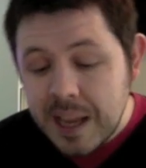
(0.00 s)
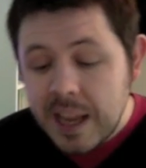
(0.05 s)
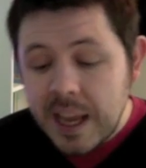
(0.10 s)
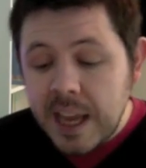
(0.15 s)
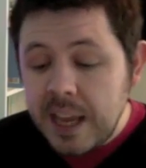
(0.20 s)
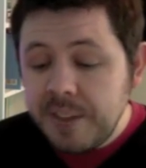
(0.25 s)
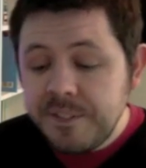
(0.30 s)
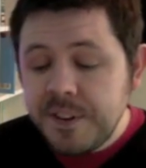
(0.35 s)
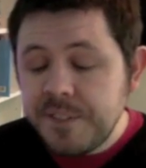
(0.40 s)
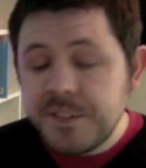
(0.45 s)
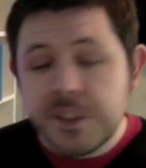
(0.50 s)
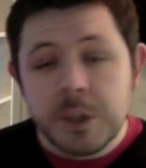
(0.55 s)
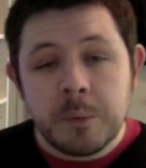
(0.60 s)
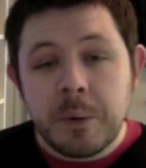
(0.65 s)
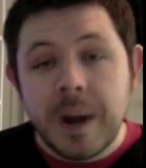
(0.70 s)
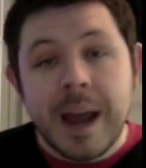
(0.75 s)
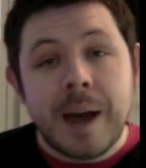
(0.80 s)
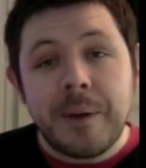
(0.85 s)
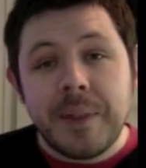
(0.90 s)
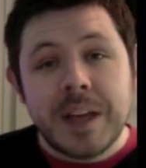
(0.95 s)
Even if
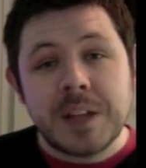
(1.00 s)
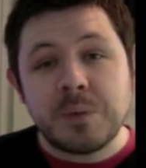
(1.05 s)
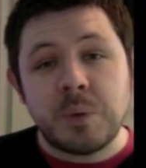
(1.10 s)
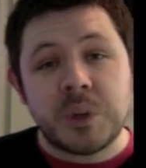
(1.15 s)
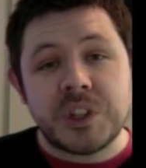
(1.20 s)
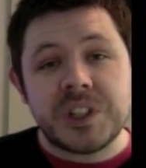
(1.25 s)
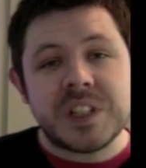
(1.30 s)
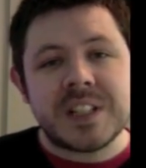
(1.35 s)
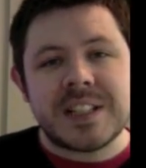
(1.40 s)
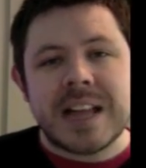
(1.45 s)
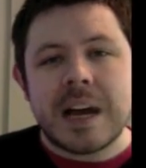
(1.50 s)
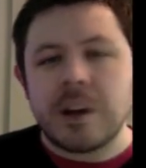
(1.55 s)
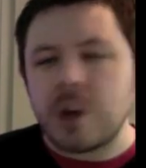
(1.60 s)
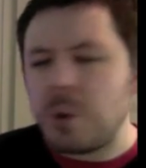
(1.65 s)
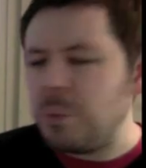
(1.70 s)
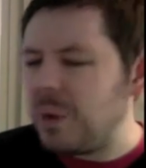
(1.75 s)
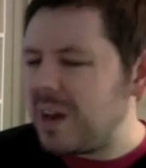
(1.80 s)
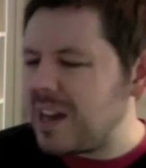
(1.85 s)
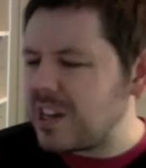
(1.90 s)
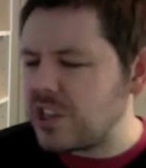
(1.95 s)
someone out there's watching this now
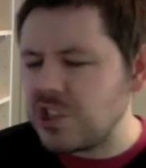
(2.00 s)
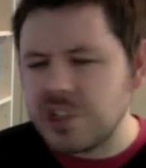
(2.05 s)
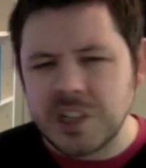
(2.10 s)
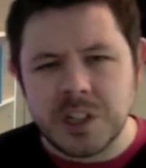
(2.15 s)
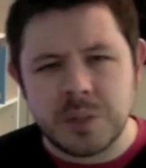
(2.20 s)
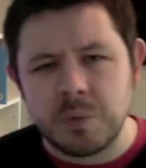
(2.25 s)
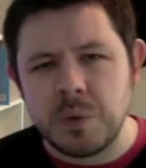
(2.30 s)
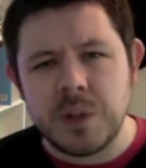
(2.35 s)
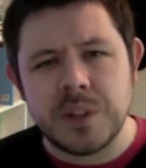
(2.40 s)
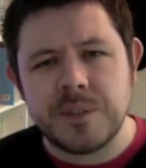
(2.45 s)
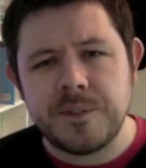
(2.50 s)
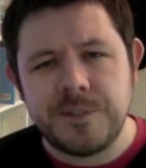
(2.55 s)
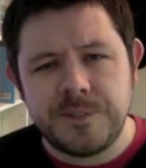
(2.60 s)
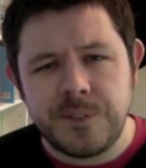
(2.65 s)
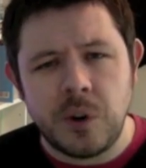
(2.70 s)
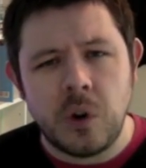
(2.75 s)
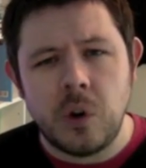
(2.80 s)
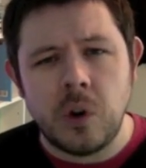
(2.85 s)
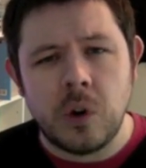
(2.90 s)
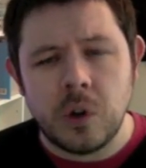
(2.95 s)
going, well, actually, it's worth
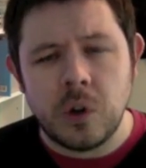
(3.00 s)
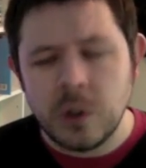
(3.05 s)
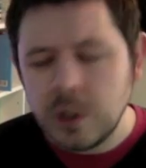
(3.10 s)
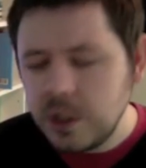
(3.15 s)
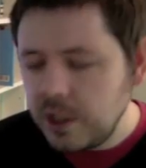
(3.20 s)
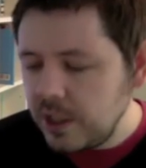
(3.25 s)
4.